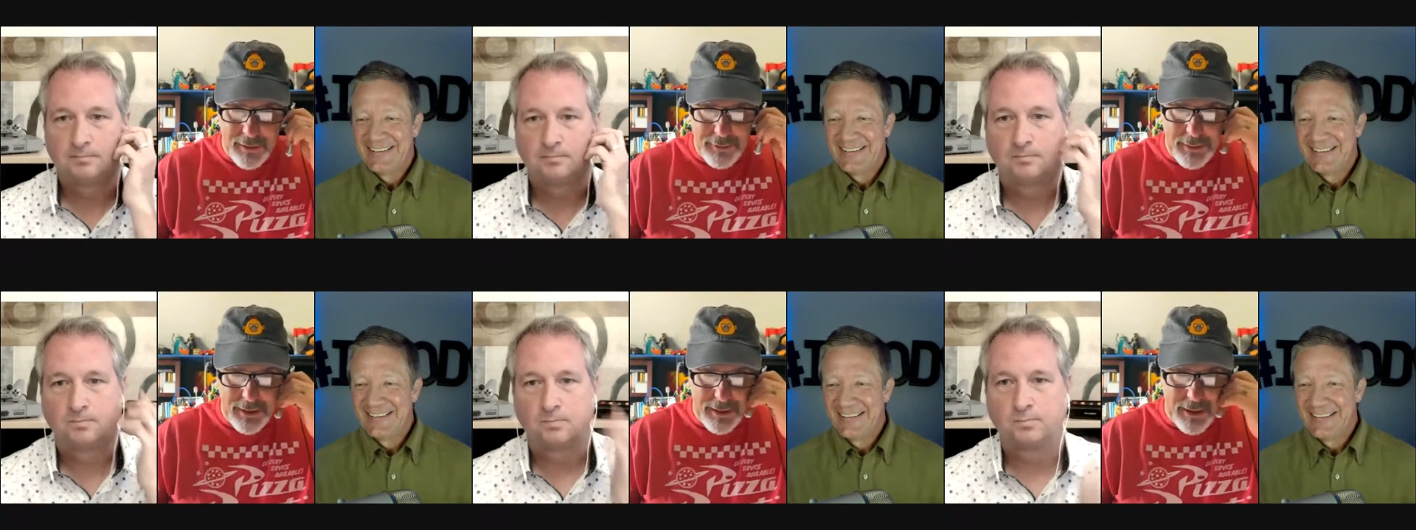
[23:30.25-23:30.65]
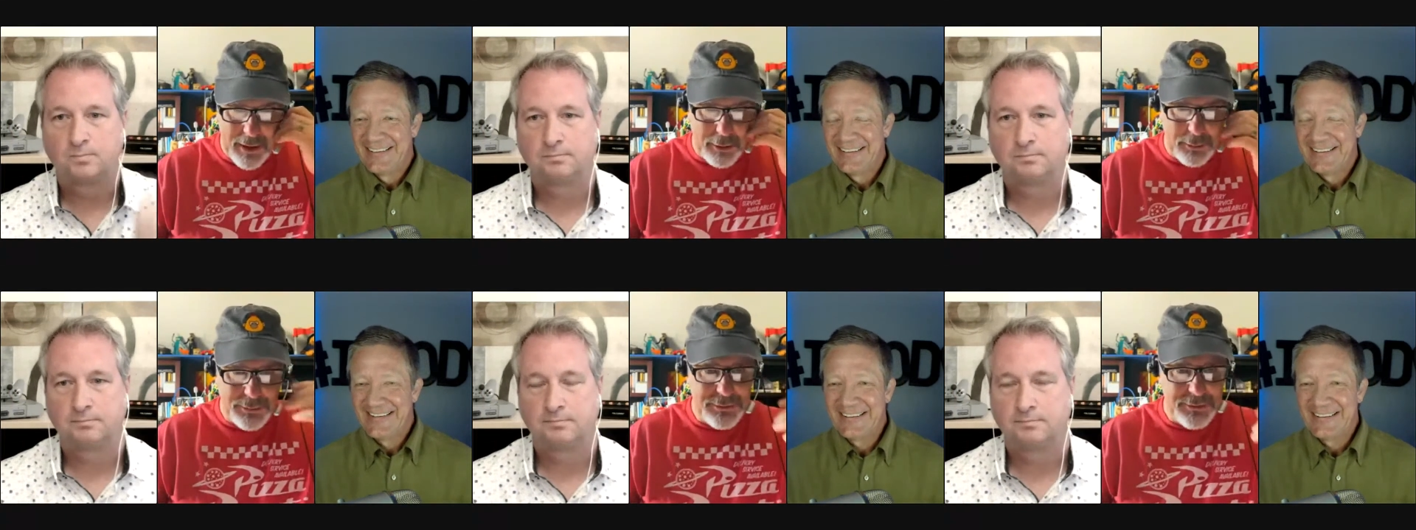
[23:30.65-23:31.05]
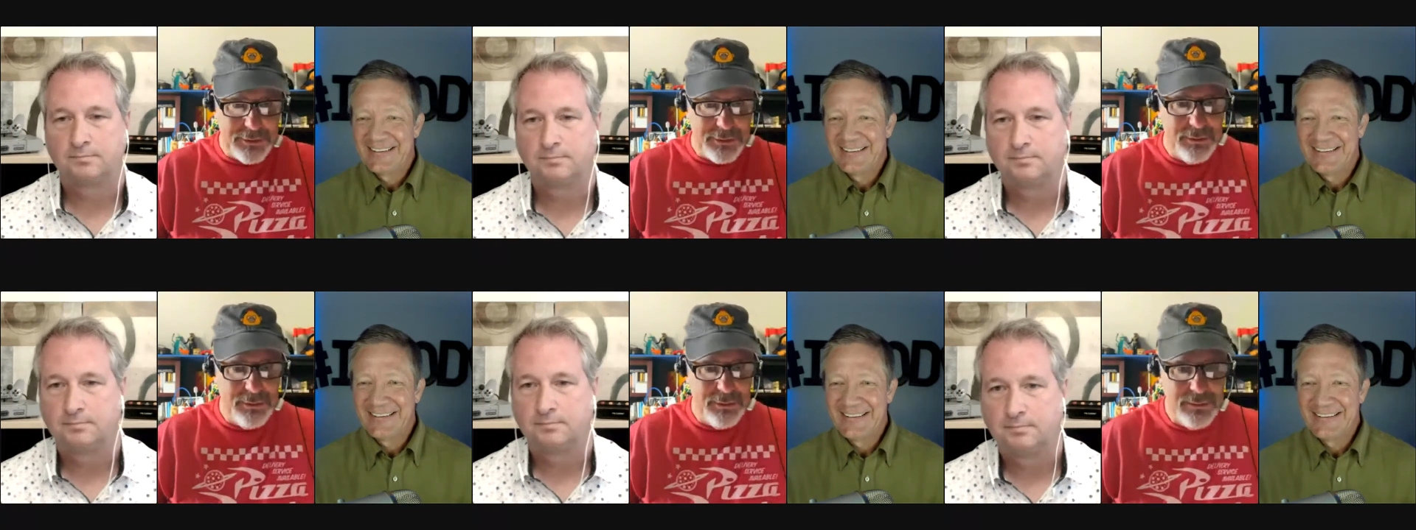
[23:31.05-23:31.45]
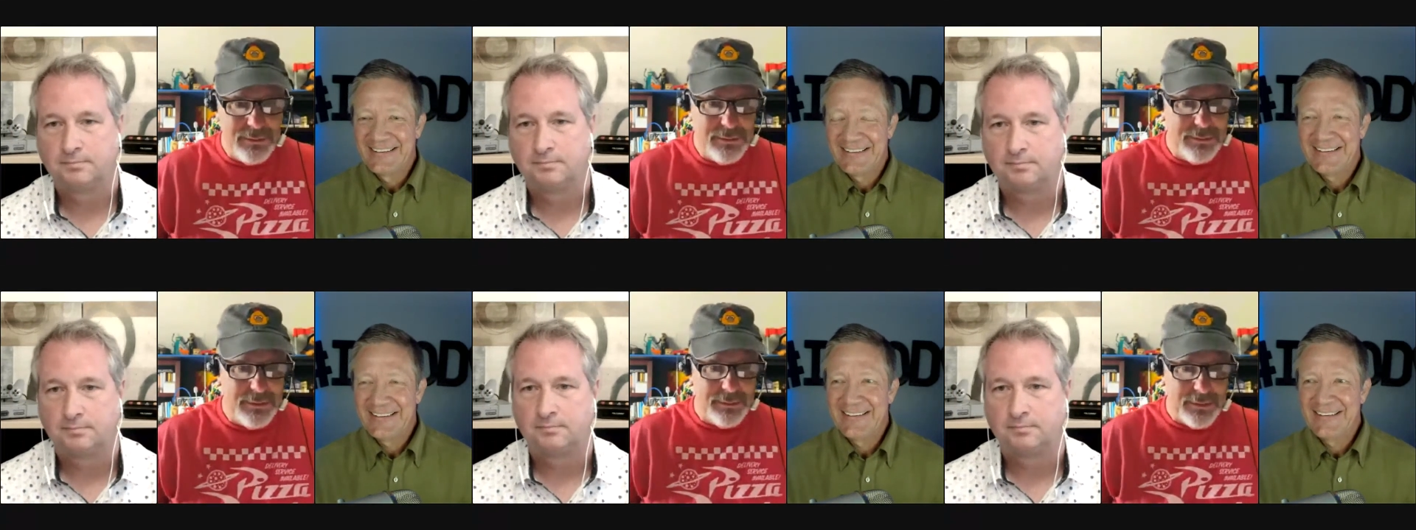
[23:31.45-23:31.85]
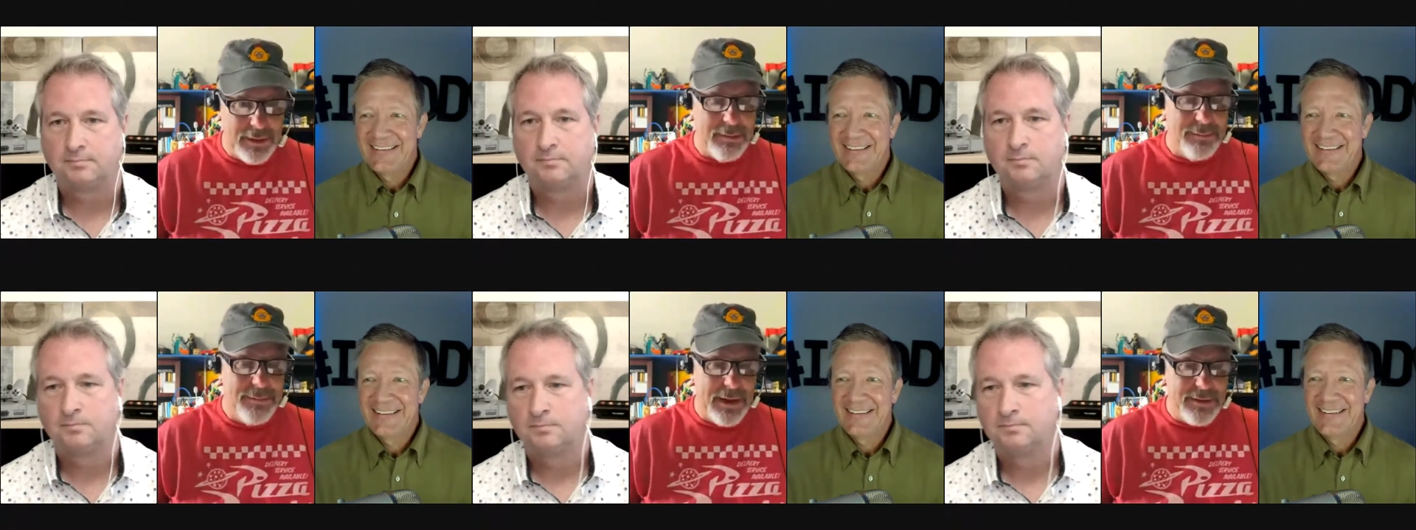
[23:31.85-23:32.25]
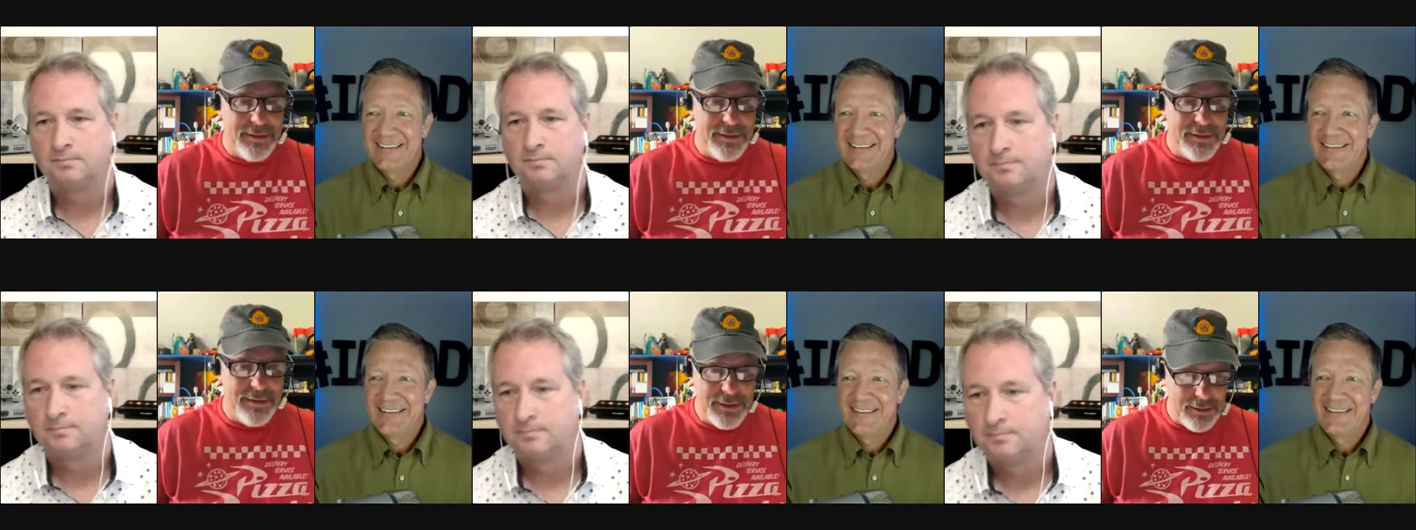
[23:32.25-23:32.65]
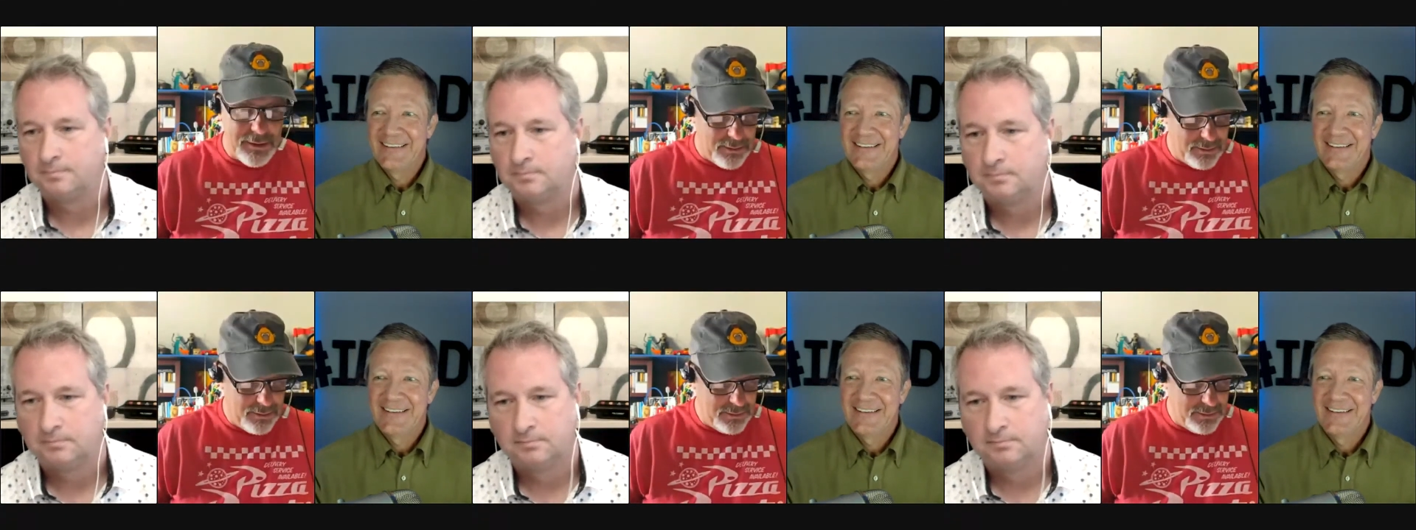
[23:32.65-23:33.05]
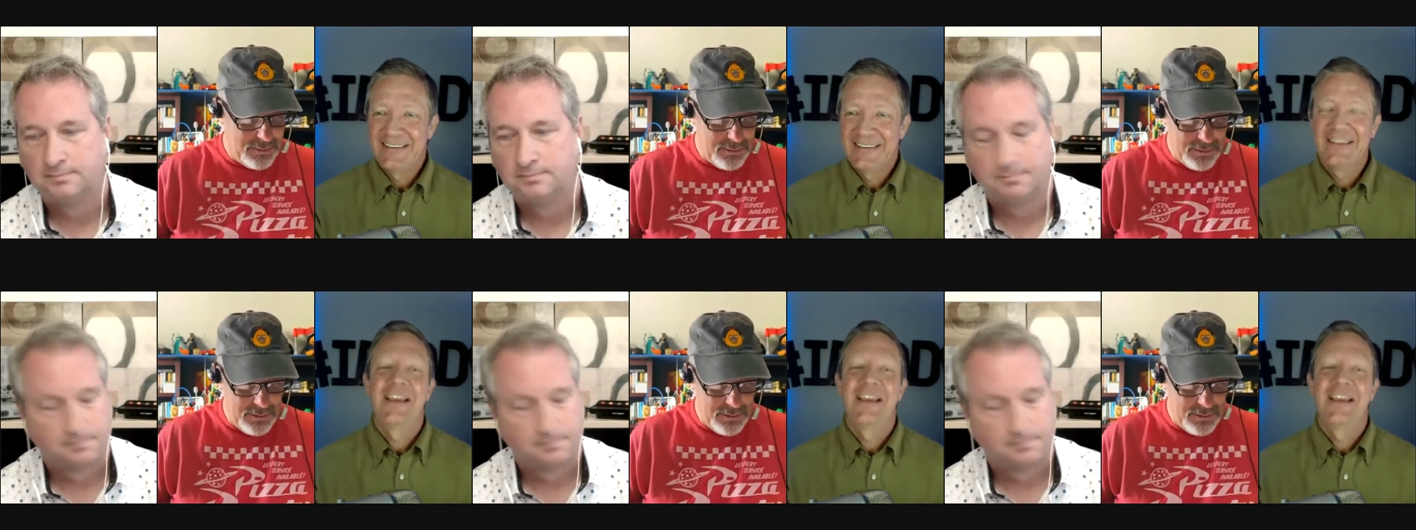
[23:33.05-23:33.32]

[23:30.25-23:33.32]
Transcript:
Speaker 1: the alphabet helps you develop that skill.